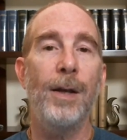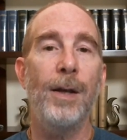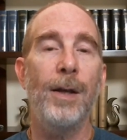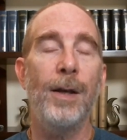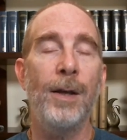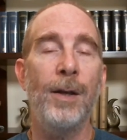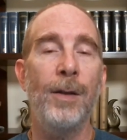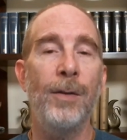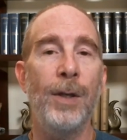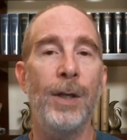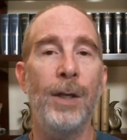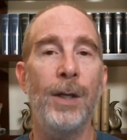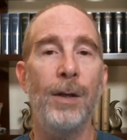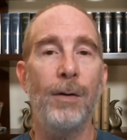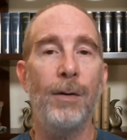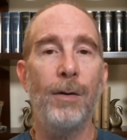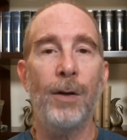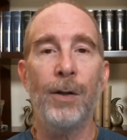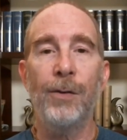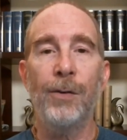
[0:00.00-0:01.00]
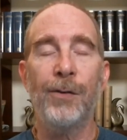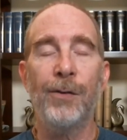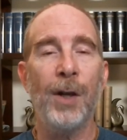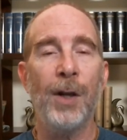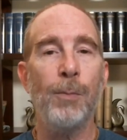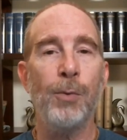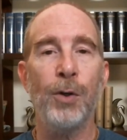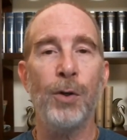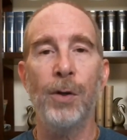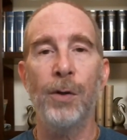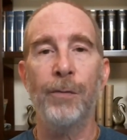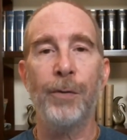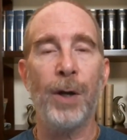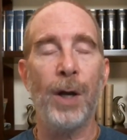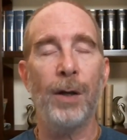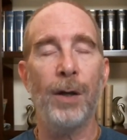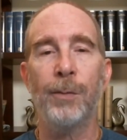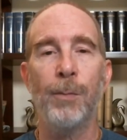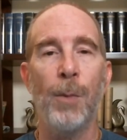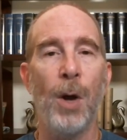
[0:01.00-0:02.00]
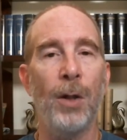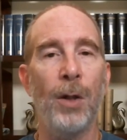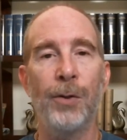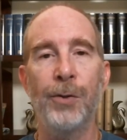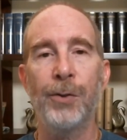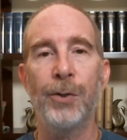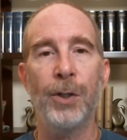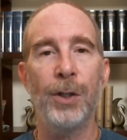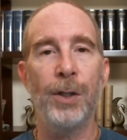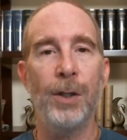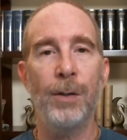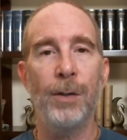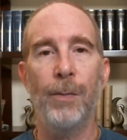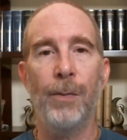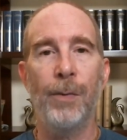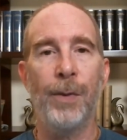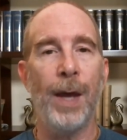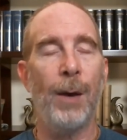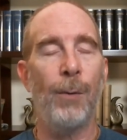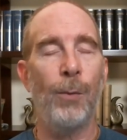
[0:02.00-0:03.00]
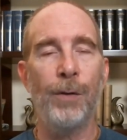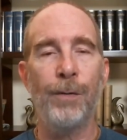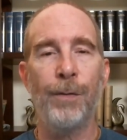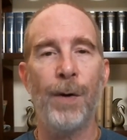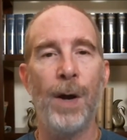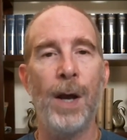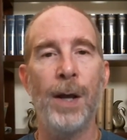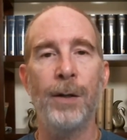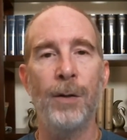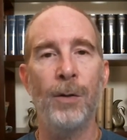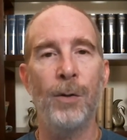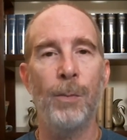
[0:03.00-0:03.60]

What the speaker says: In the conception of cosmology that we find in the